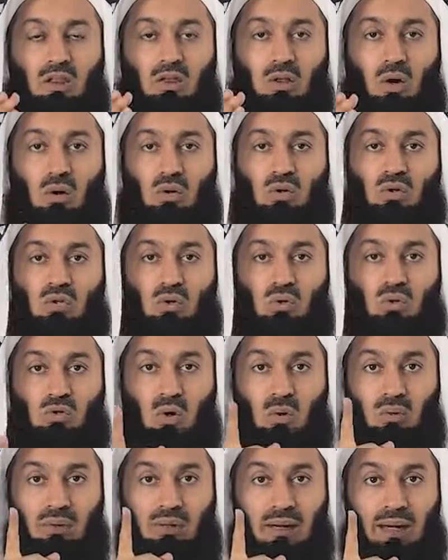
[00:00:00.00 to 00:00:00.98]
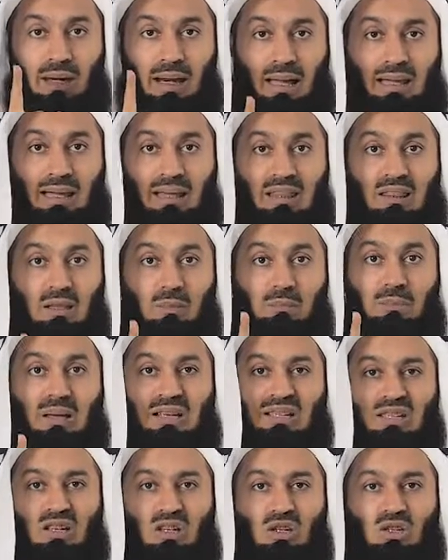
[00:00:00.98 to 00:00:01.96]
those who don't like the
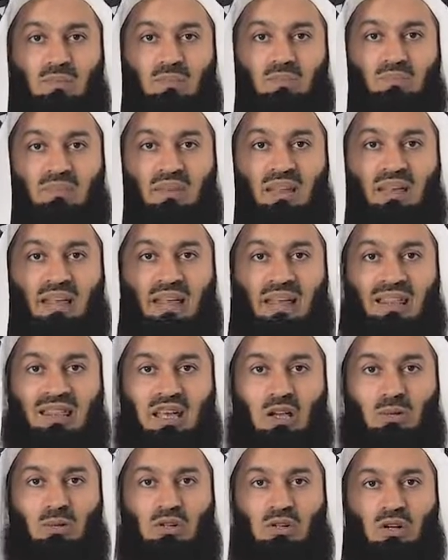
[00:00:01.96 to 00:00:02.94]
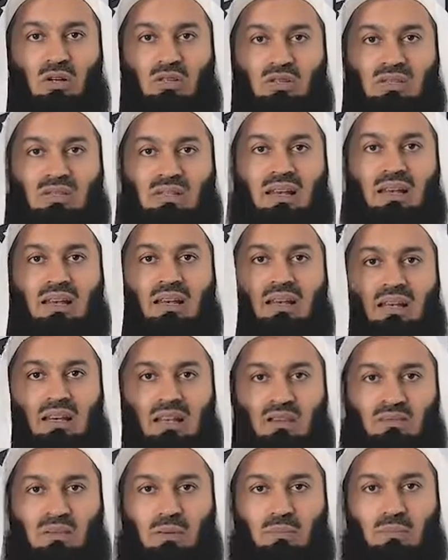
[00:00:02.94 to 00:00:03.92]
message, they will not just say,
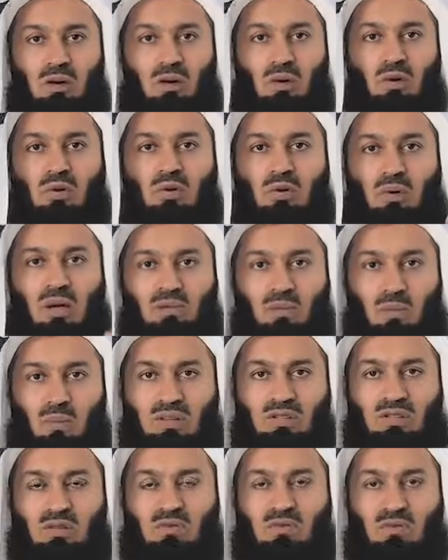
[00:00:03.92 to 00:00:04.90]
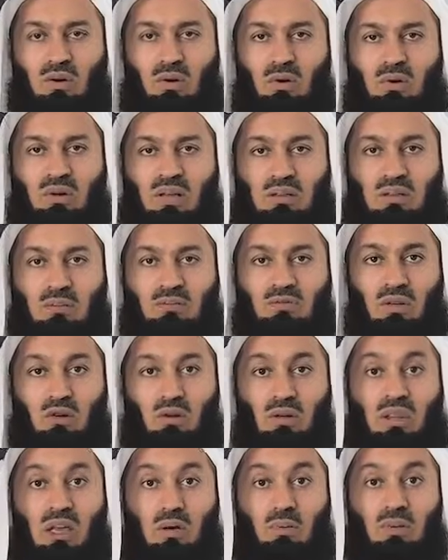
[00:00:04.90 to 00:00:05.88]
leave them alone, whoever wants to follow, let them
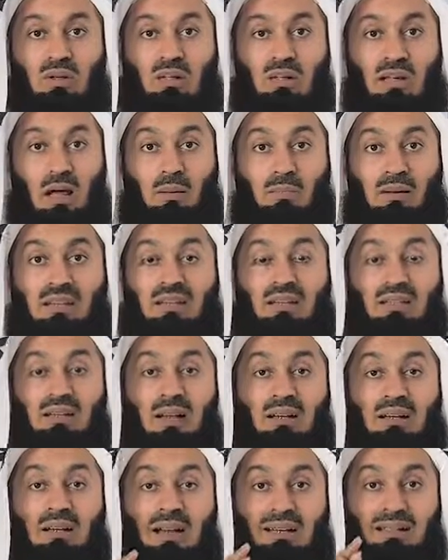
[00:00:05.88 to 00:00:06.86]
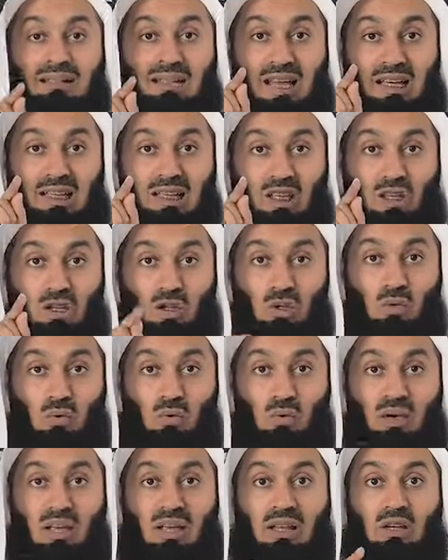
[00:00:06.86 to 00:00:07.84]
follow. They will come and start attacking
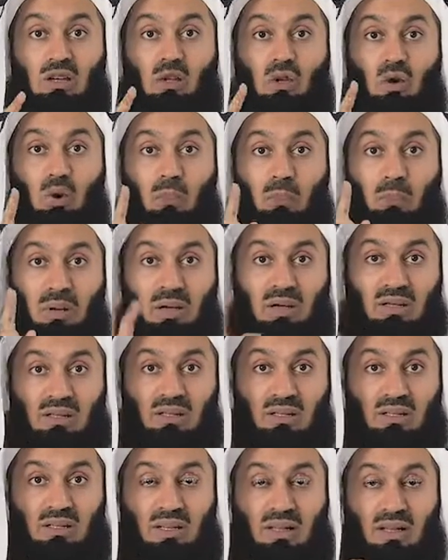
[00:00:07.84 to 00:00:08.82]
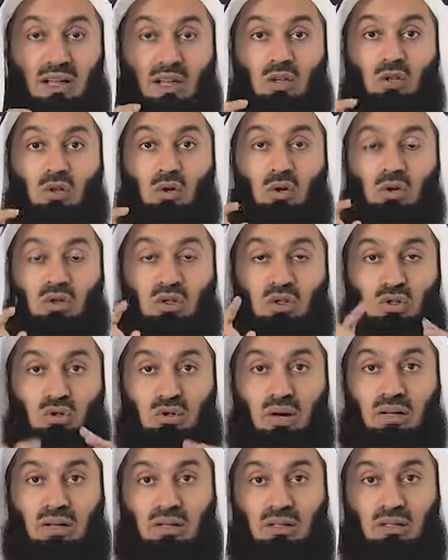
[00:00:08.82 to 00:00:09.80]
you in your person, your
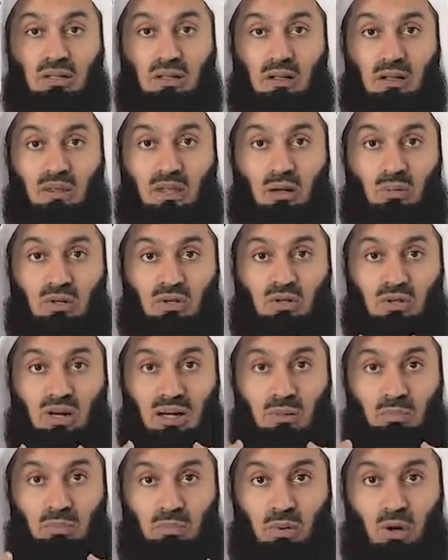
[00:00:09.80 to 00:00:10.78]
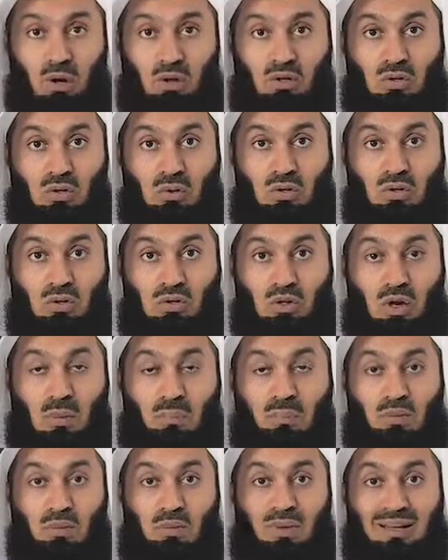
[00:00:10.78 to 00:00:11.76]
struggle. They will try and block you,
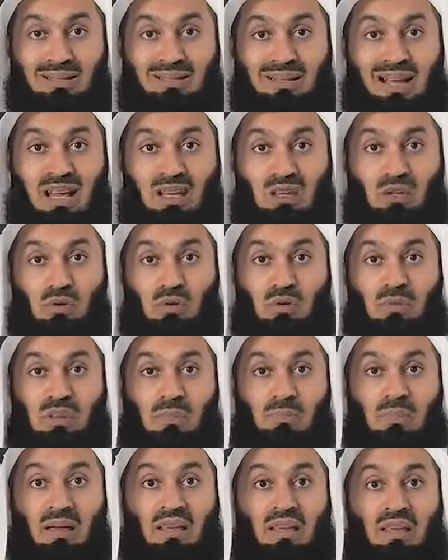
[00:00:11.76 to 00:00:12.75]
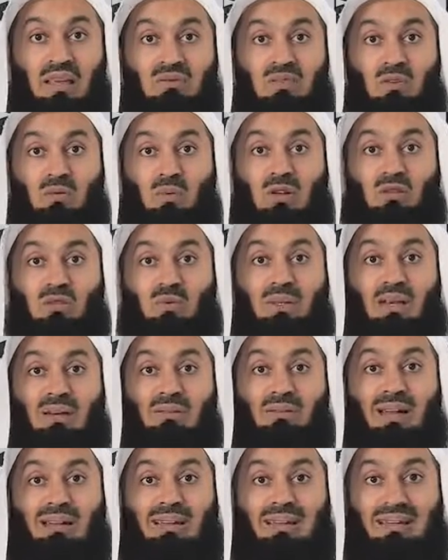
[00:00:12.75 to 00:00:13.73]
stop you, attack you. They may even want to
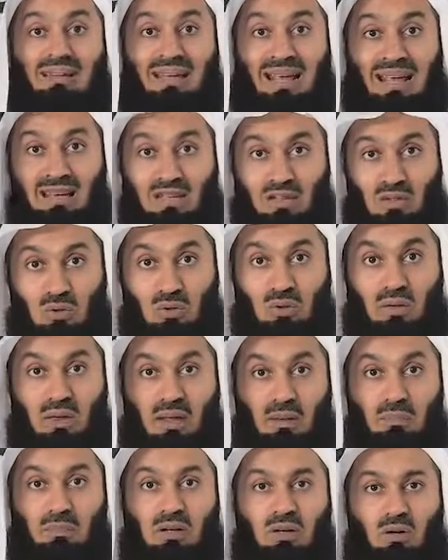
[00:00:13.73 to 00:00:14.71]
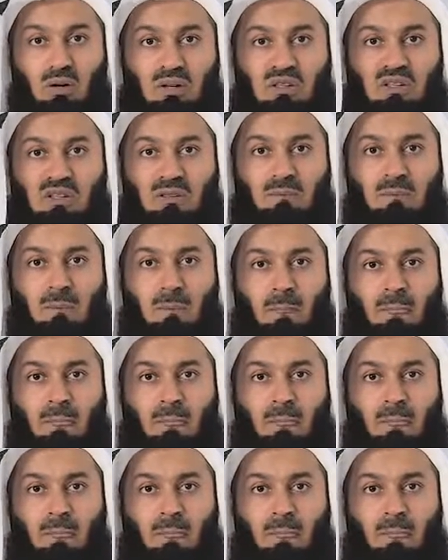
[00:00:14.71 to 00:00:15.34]
eradicate you because